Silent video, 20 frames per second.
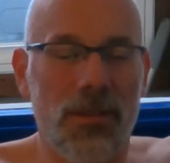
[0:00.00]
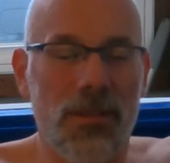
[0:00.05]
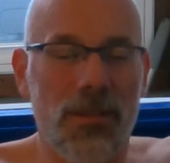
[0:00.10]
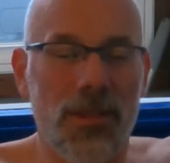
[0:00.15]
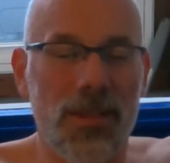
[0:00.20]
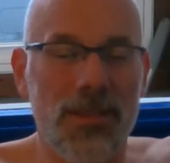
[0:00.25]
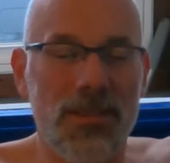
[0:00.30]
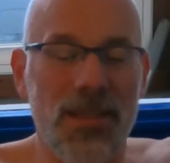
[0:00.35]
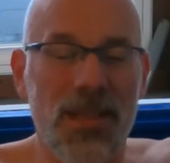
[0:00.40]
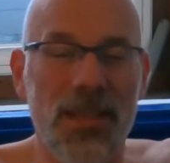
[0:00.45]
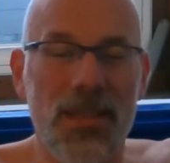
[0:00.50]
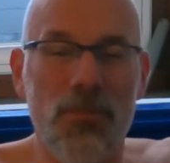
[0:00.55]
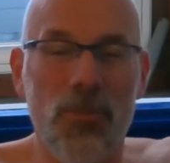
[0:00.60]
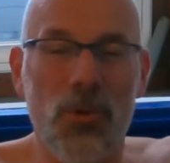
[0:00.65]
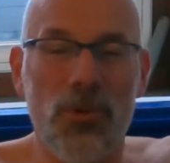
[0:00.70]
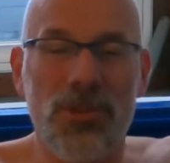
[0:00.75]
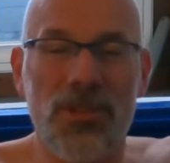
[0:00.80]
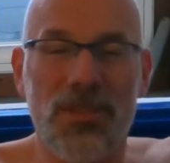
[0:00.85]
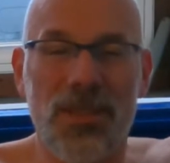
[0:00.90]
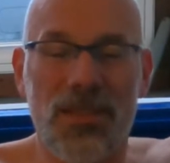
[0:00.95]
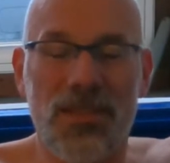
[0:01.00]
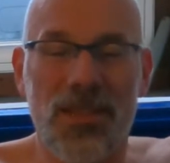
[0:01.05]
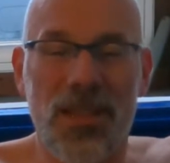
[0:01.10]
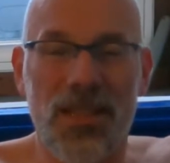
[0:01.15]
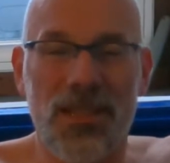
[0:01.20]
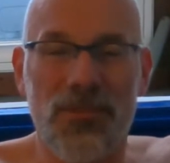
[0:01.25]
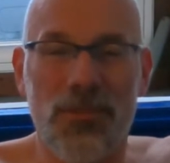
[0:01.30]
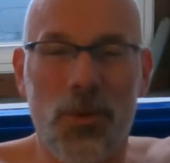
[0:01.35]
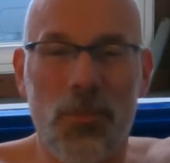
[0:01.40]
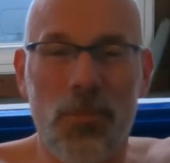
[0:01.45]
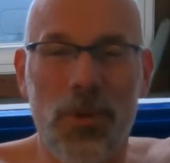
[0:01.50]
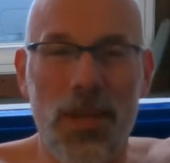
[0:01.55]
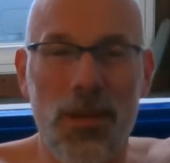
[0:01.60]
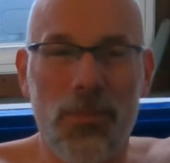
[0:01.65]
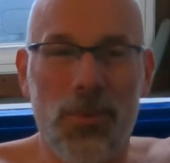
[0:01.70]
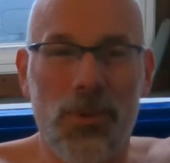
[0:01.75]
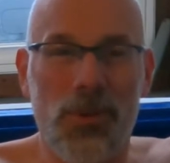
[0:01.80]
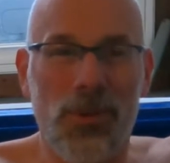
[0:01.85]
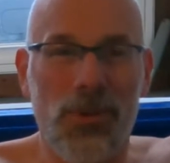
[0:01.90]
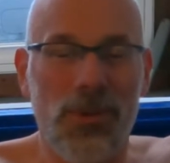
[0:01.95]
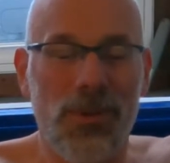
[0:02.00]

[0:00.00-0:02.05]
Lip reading: They say the most successful people